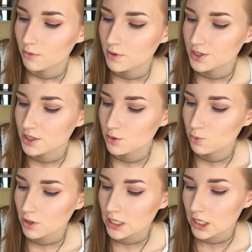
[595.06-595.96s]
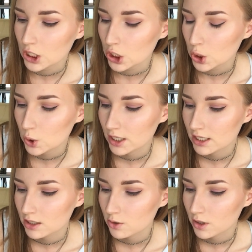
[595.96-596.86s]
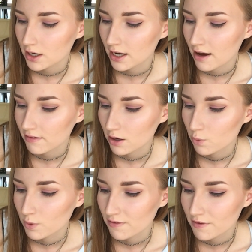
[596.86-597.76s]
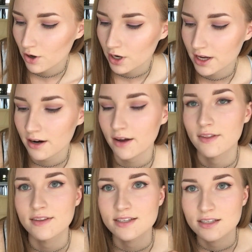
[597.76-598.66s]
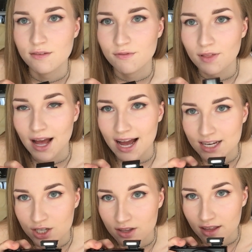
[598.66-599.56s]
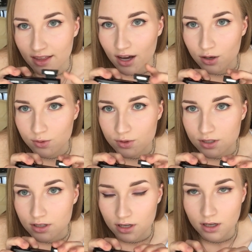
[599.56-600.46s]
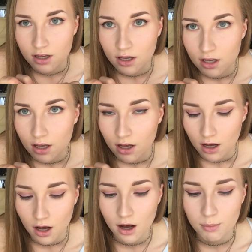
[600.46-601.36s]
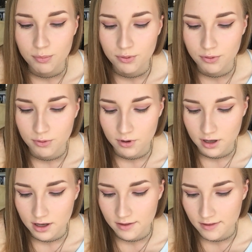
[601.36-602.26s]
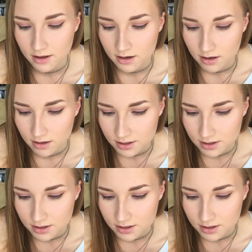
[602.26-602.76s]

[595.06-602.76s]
which is really cool. I didn't know you could have like Wi-Fi on here. And then this is the flash thing that goes up and then